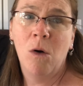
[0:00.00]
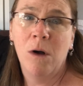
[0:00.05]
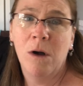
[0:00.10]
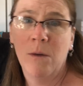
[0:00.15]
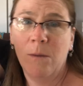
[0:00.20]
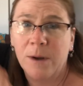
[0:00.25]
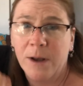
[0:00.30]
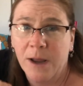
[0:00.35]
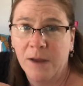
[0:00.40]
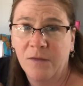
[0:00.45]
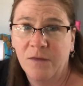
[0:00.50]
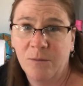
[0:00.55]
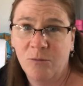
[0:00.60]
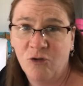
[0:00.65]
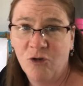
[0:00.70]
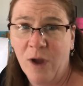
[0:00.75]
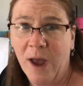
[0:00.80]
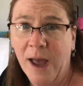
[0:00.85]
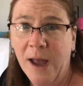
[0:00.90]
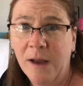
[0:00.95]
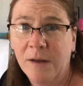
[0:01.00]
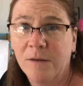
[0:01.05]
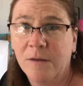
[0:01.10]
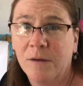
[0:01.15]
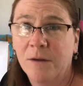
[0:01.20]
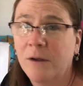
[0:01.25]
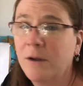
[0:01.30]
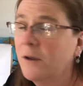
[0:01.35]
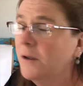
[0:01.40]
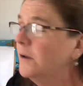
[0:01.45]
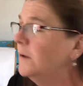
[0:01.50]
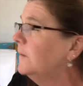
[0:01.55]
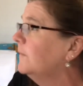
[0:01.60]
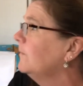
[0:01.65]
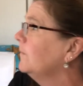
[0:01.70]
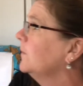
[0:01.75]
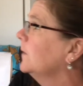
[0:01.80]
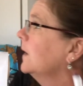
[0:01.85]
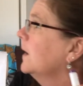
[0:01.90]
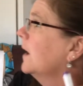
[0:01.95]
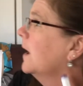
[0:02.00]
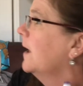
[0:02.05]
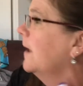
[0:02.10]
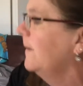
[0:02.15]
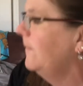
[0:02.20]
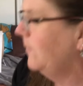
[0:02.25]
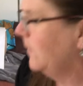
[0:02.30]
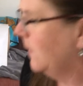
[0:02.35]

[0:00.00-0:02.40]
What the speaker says: when I subtract. Okay,